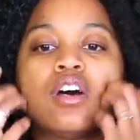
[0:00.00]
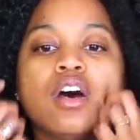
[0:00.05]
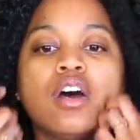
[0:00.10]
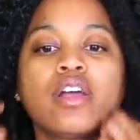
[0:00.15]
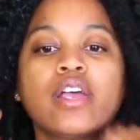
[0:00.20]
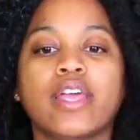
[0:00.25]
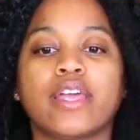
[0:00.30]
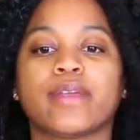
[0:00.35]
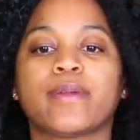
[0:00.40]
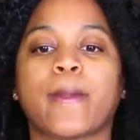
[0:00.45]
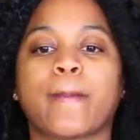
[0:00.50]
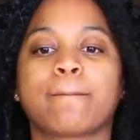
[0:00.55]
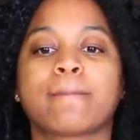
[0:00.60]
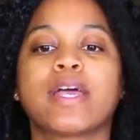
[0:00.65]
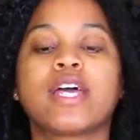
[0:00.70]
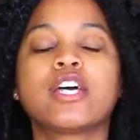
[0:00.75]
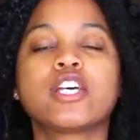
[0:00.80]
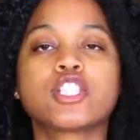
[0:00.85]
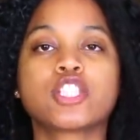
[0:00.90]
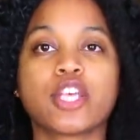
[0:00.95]
Okay,
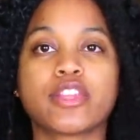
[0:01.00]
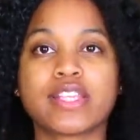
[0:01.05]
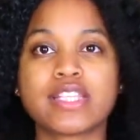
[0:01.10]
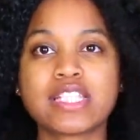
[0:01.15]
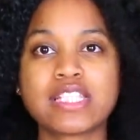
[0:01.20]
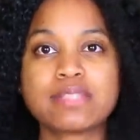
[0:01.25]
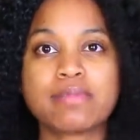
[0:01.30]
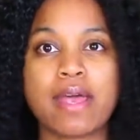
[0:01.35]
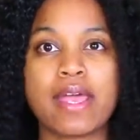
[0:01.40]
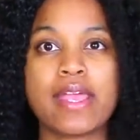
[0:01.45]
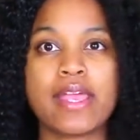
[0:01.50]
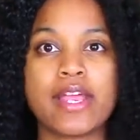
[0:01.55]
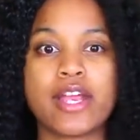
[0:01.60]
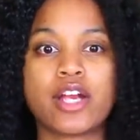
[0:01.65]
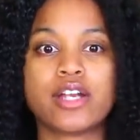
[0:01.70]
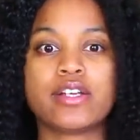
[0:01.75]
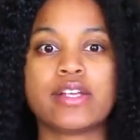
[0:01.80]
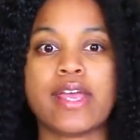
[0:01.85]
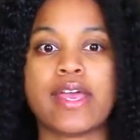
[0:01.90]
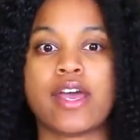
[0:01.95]
so this is my
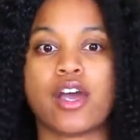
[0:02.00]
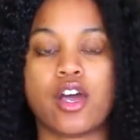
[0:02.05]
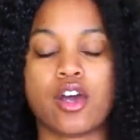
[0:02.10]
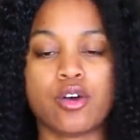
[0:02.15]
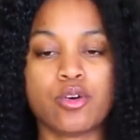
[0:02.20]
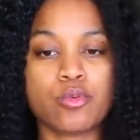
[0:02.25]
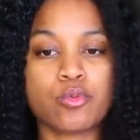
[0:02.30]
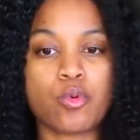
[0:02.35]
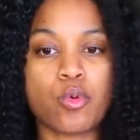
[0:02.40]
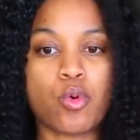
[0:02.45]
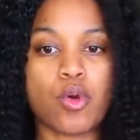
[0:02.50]
hair now.